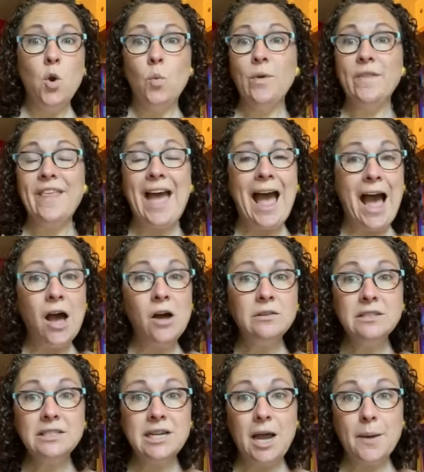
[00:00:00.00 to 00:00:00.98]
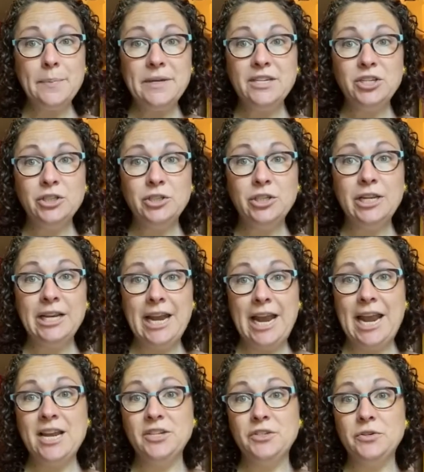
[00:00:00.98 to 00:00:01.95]
without stopping to look at
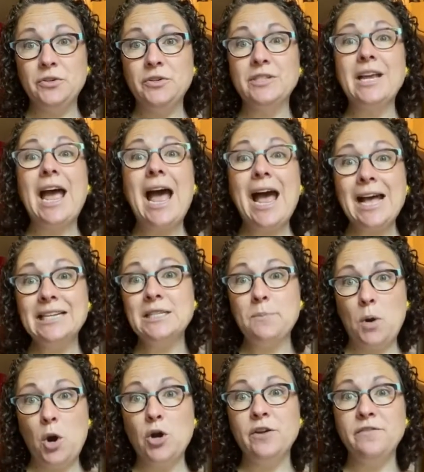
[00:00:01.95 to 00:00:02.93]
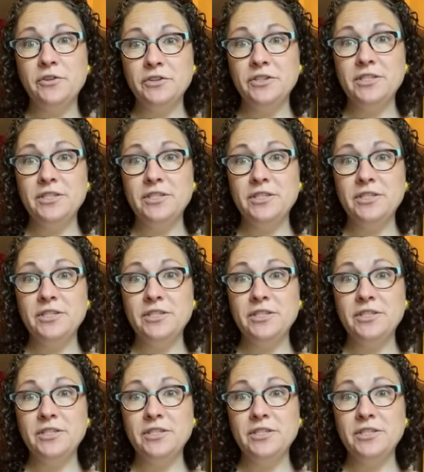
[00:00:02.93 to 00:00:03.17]
answers as a part of your